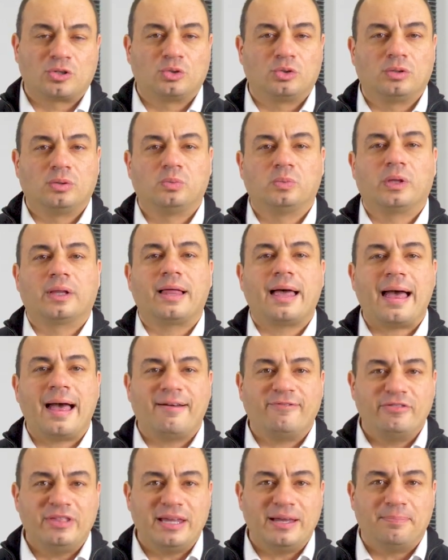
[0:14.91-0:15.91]
tool will
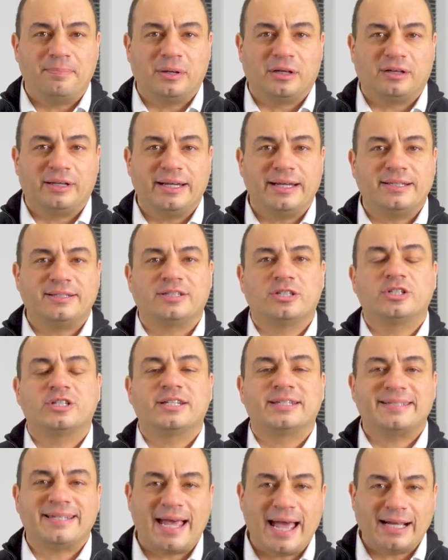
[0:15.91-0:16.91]
have the ability to
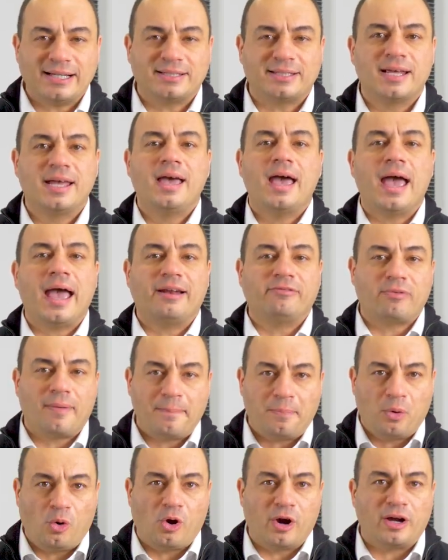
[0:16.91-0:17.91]
detect and
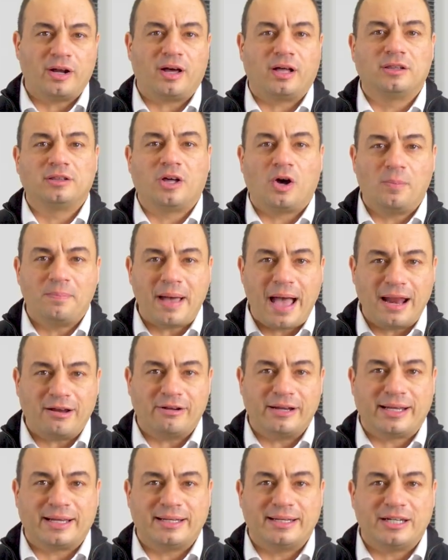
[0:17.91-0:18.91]
report a low
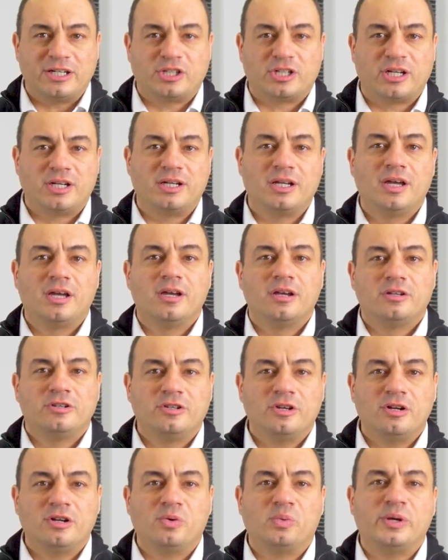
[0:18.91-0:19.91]
battery condition
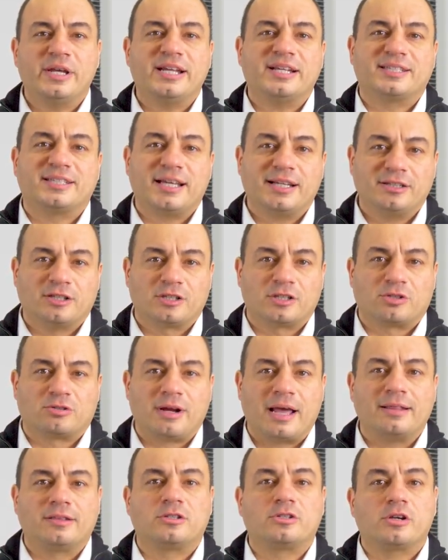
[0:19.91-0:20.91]
due to weak signal
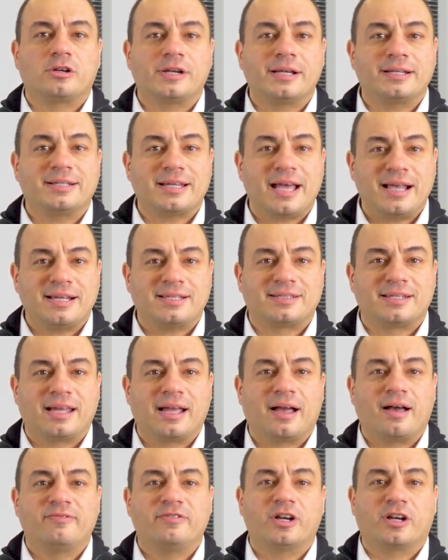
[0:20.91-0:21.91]
strength during
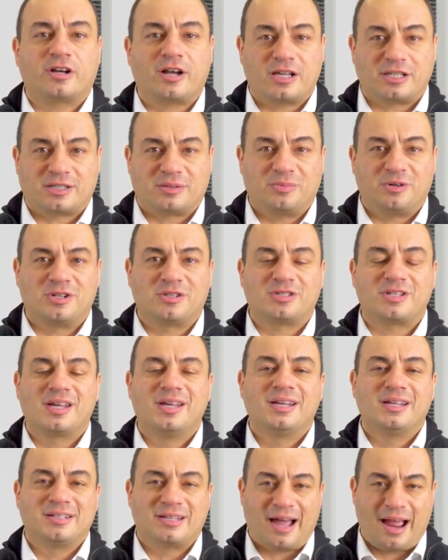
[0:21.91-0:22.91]
testing of your customer's
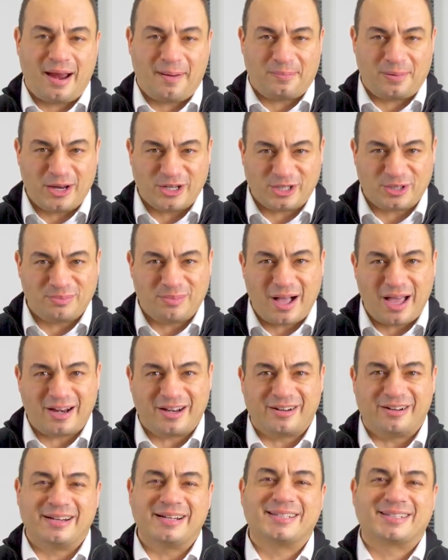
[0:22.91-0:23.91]
tire pressure
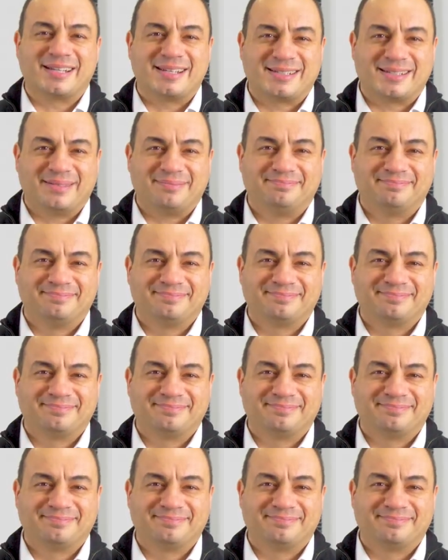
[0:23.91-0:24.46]
monitoring system.